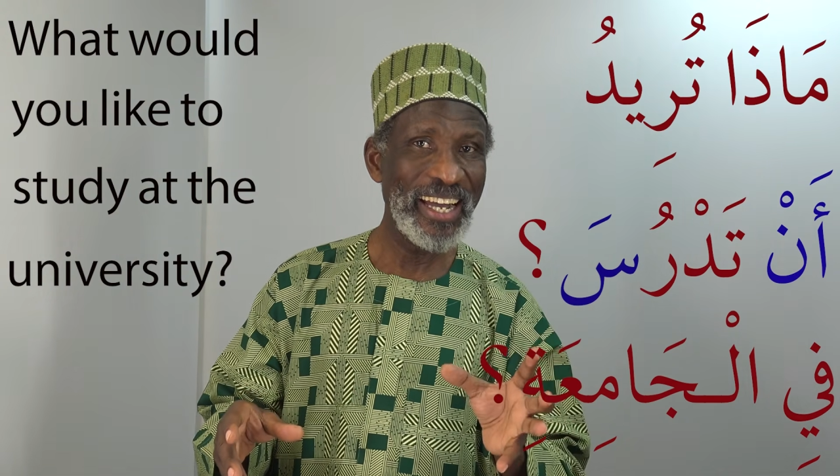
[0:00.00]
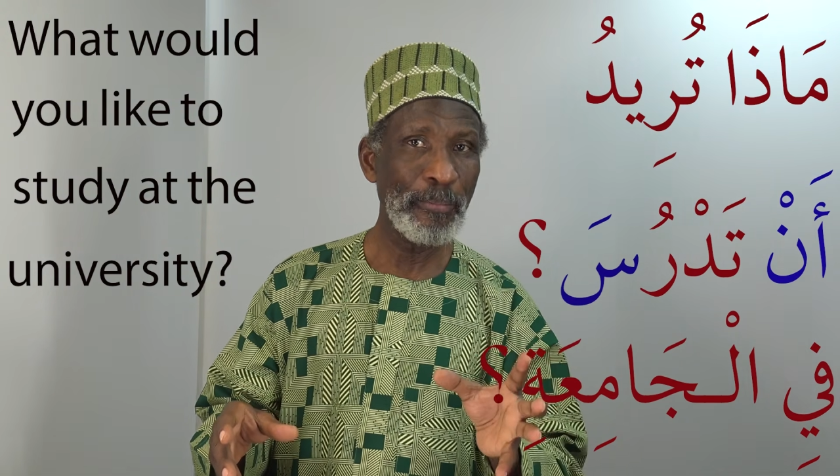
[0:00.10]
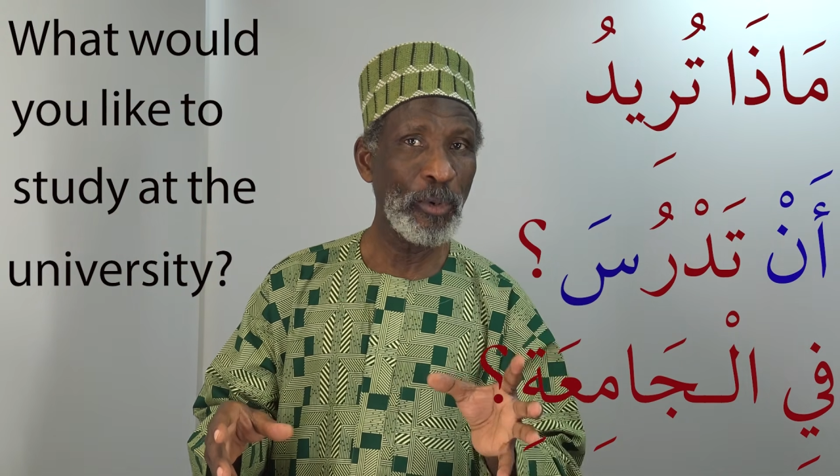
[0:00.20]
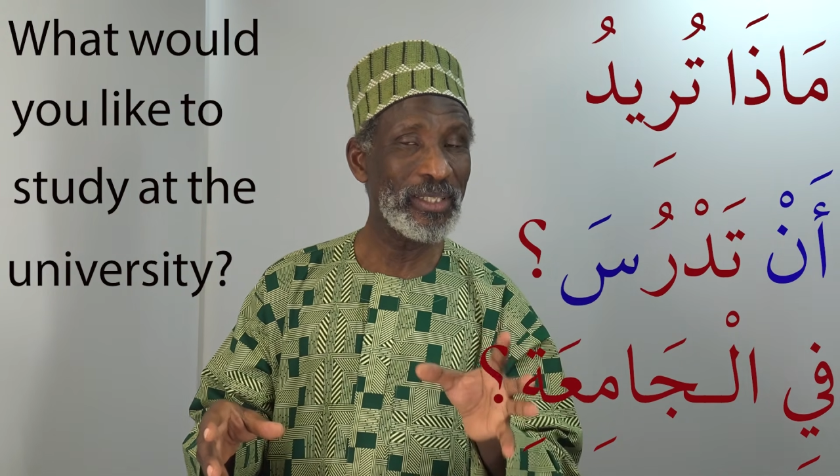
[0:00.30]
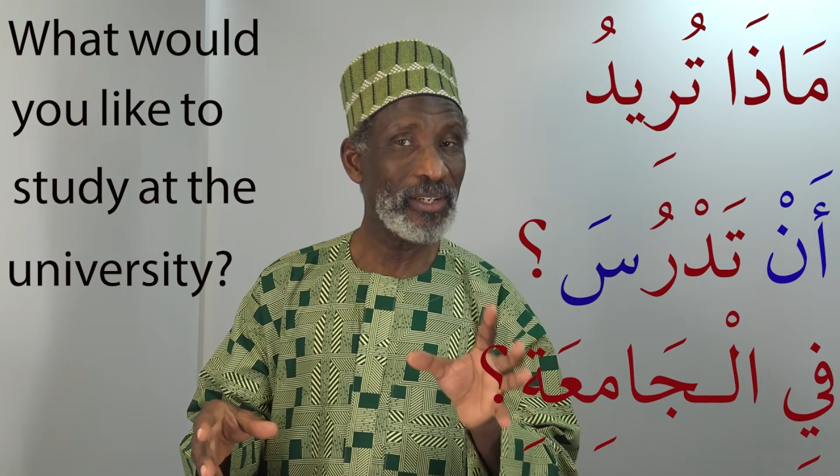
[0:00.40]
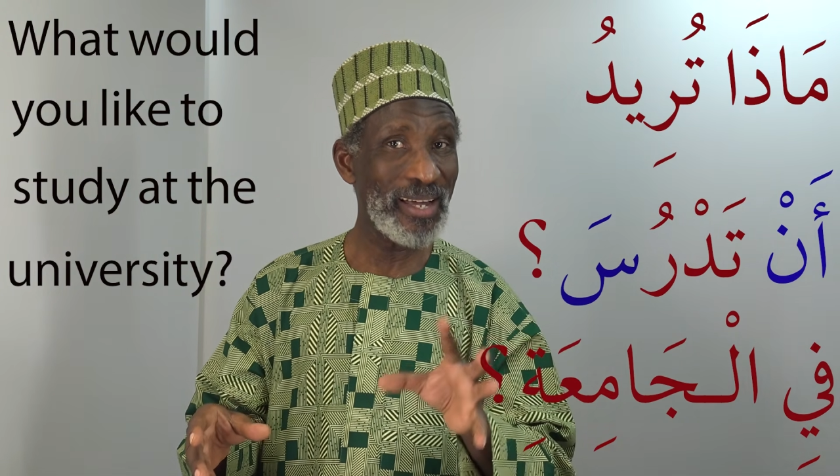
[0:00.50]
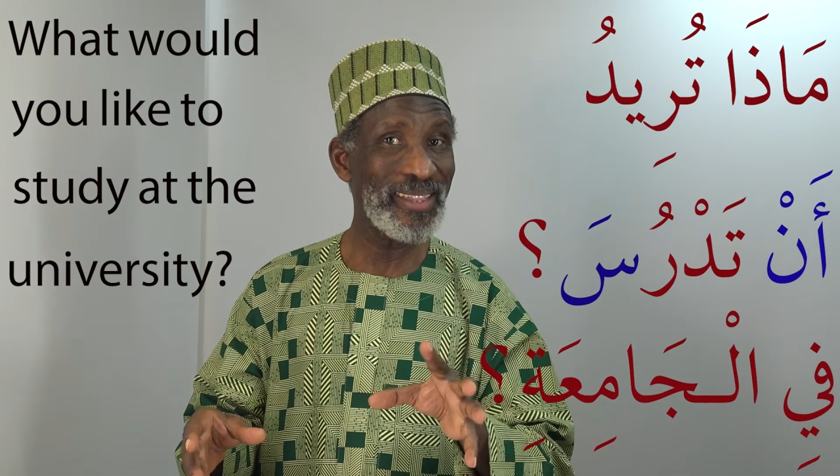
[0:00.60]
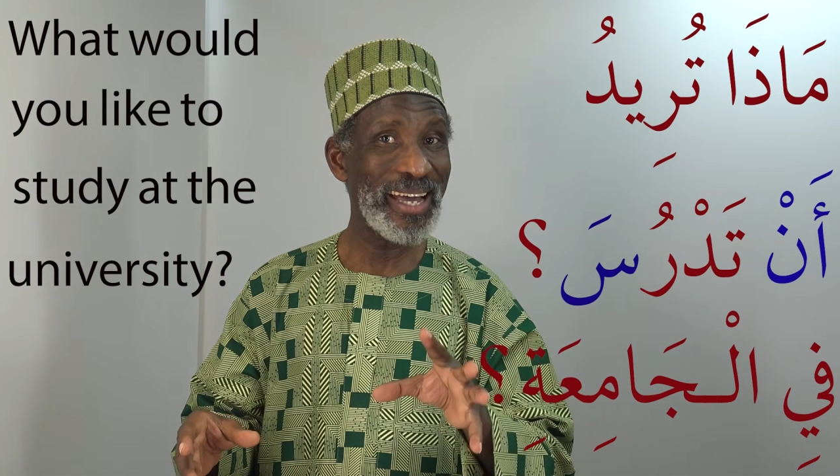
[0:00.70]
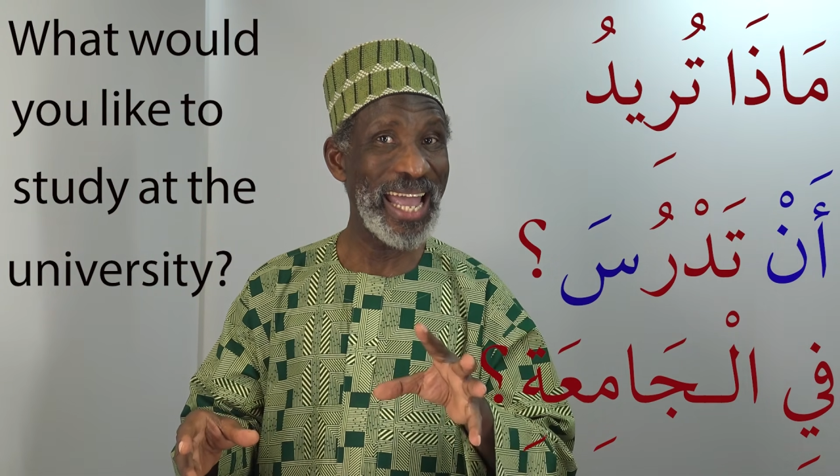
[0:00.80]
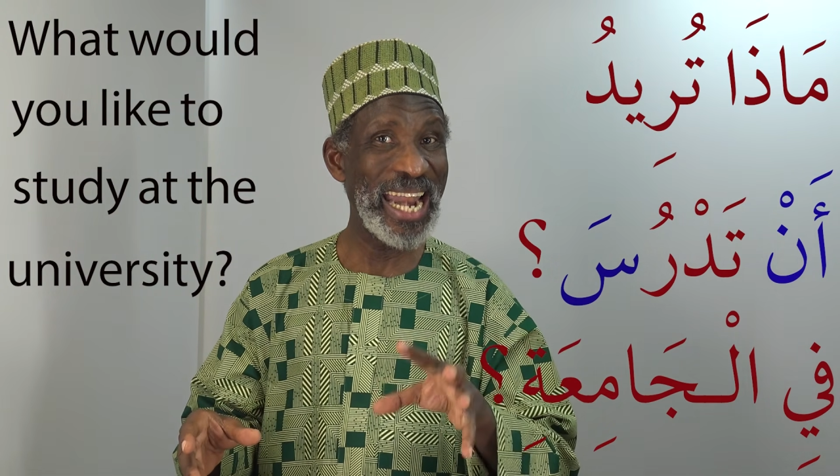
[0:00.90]
but
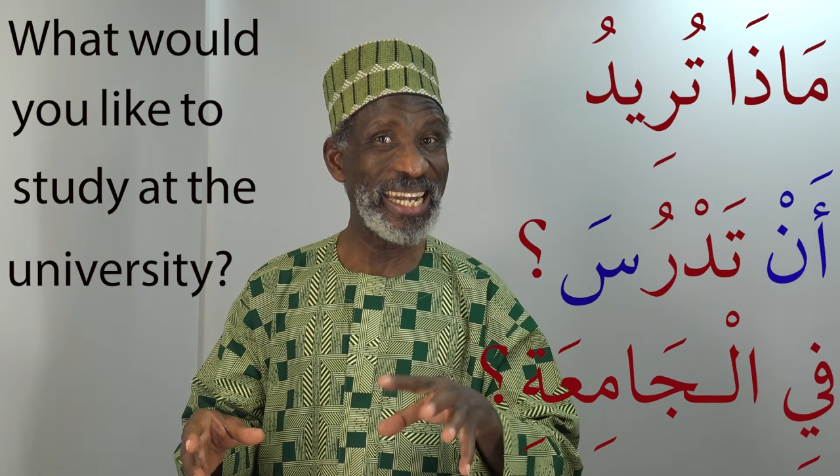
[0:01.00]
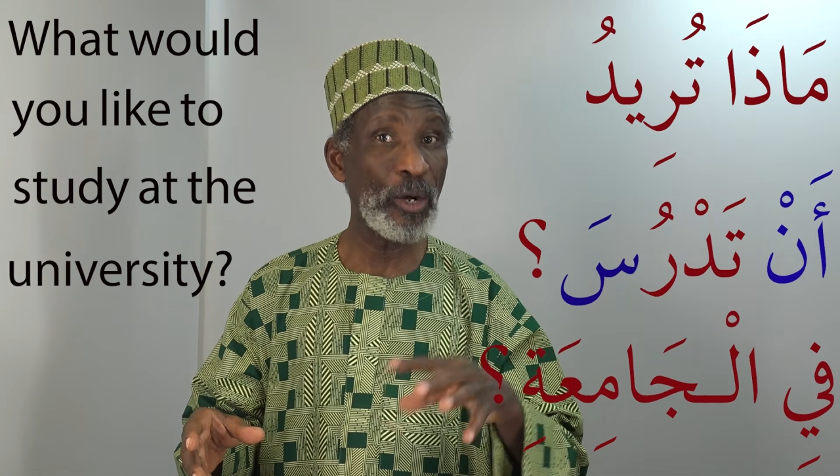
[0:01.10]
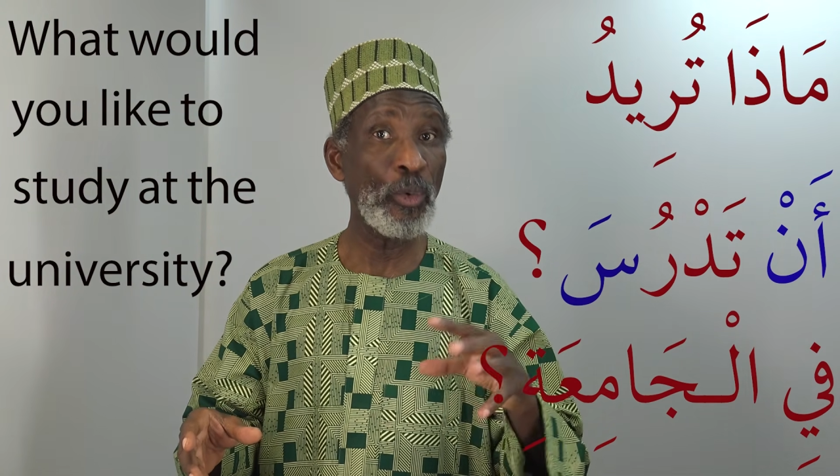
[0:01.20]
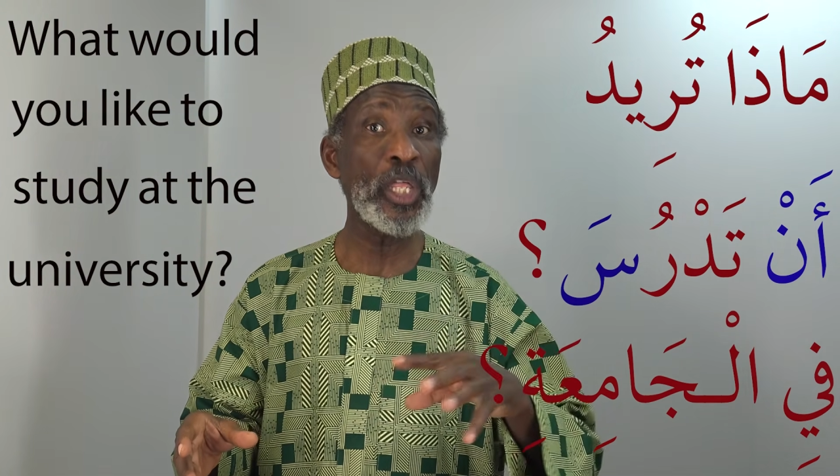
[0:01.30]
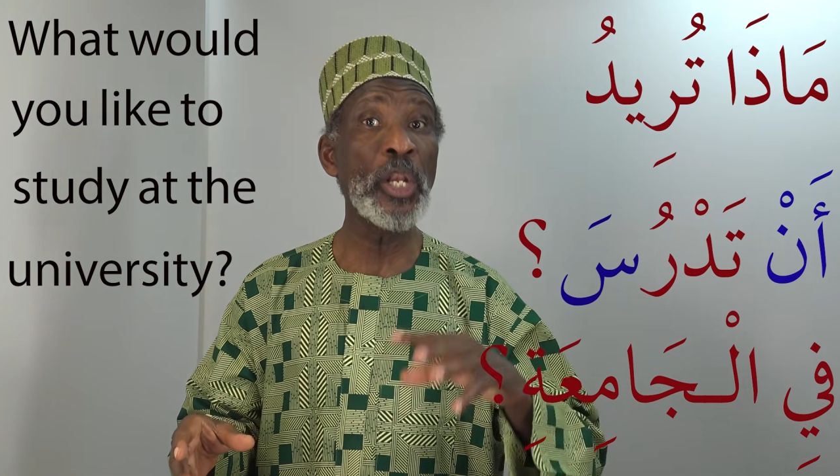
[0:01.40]
rather ending with a